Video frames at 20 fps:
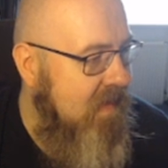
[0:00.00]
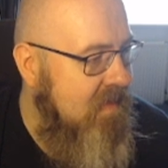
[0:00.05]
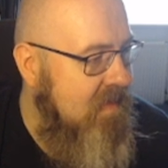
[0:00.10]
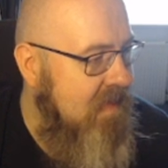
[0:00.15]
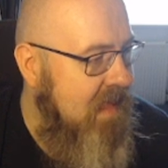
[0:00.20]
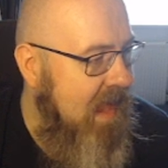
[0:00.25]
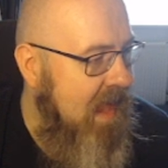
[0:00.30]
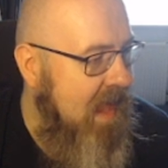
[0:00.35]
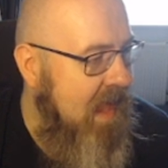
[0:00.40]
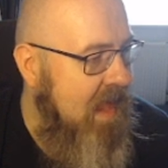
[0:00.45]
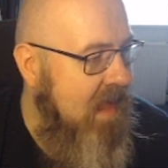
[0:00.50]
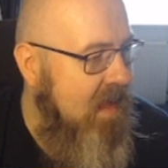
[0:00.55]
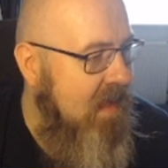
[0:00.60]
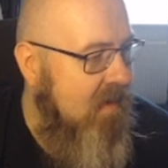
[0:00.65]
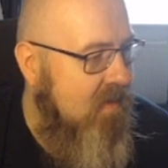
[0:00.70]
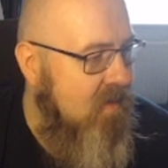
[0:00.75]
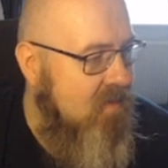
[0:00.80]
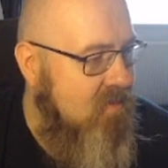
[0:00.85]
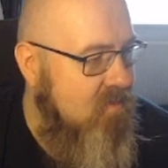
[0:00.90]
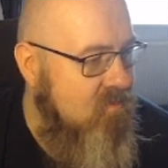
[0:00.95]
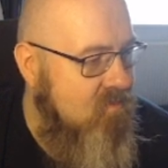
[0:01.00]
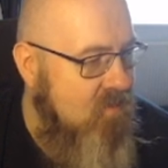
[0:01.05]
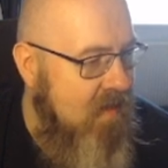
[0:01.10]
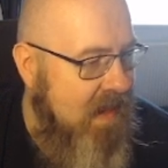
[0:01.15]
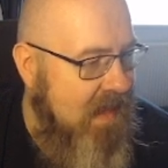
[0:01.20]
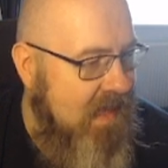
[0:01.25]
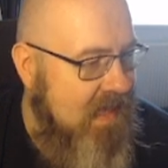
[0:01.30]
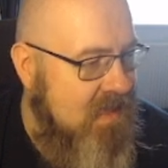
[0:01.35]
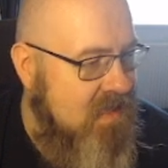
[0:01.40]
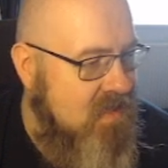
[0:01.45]
there. I've got some
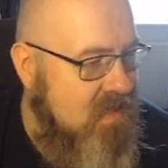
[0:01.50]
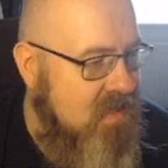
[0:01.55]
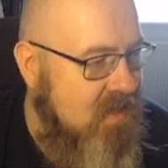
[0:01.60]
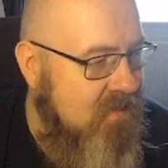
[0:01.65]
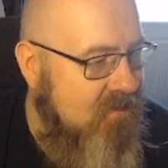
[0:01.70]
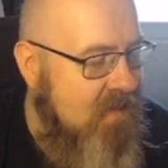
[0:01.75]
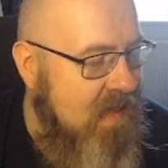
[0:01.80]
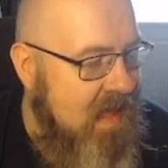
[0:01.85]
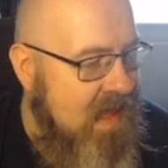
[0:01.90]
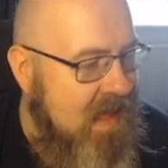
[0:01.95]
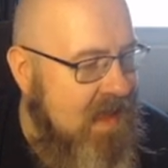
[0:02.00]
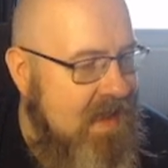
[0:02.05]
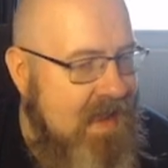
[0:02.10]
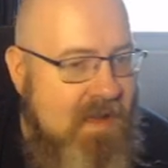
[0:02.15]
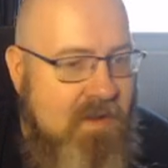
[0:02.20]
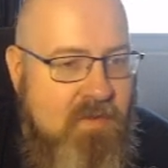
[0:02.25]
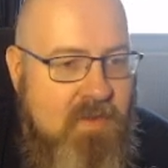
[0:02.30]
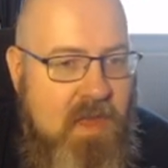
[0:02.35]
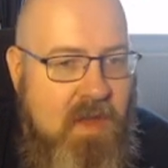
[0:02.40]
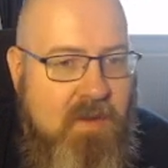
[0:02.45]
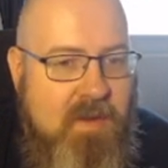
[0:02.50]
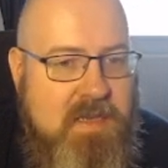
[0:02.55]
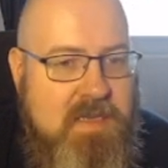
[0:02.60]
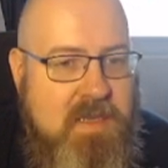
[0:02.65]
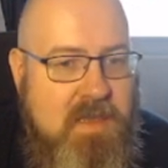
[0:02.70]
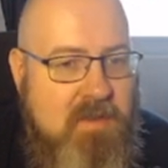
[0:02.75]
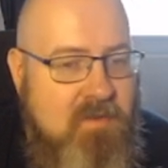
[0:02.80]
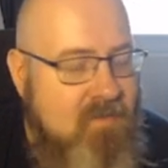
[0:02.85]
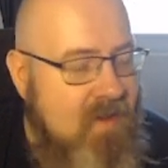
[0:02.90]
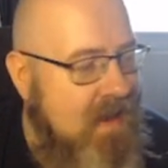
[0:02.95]
Reddit stuff. Now you'll notice
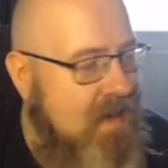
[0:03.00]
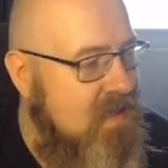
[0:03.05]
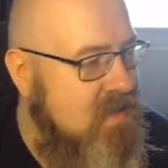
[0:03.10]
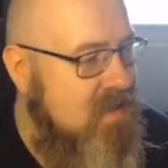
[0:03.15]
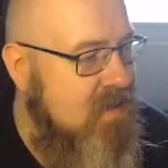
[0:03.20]
on the Reddit stuff